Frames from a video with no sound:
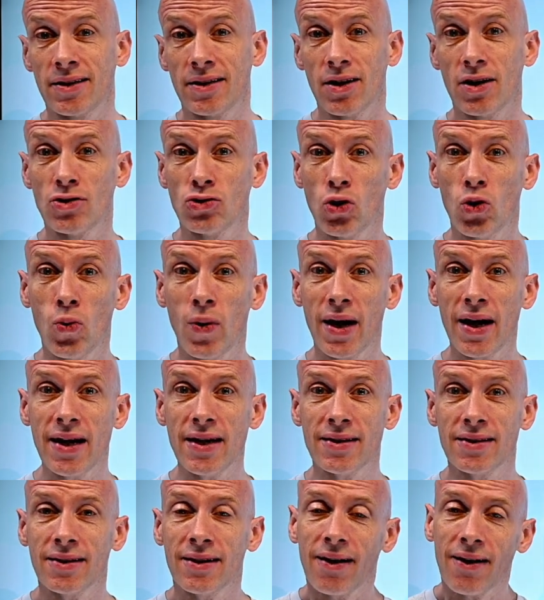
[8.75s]
As
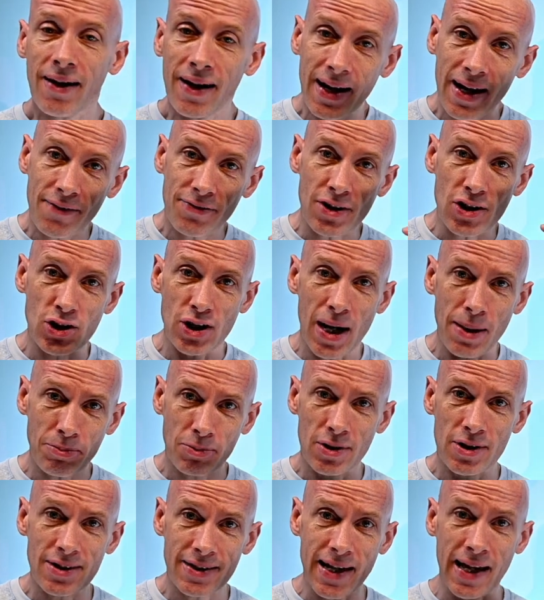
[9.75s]
always, I have the
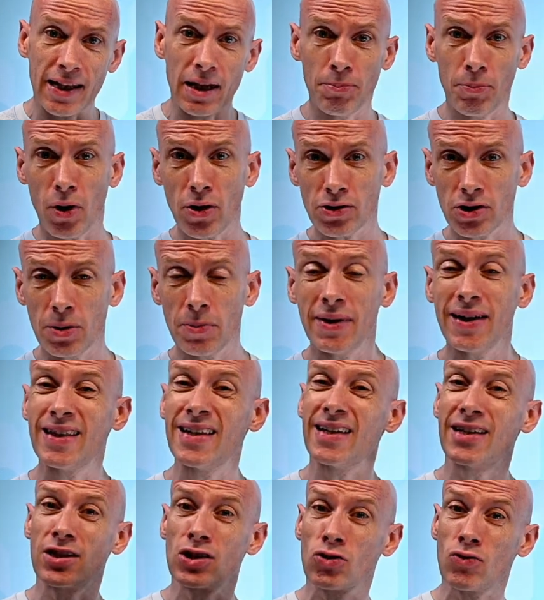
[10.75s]
chapters down the bottom and in
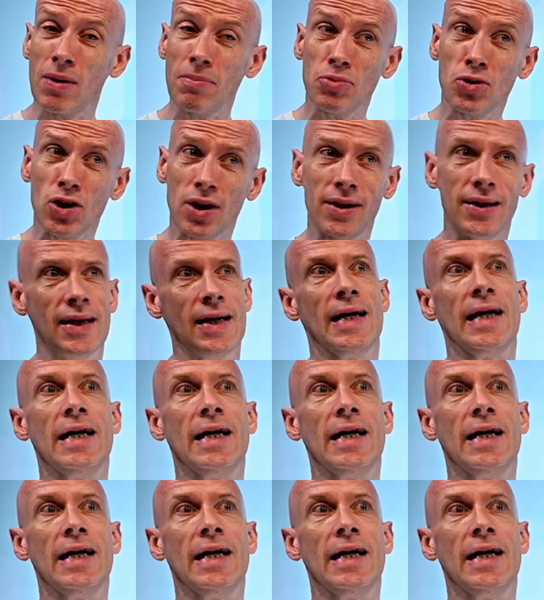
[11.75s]
the description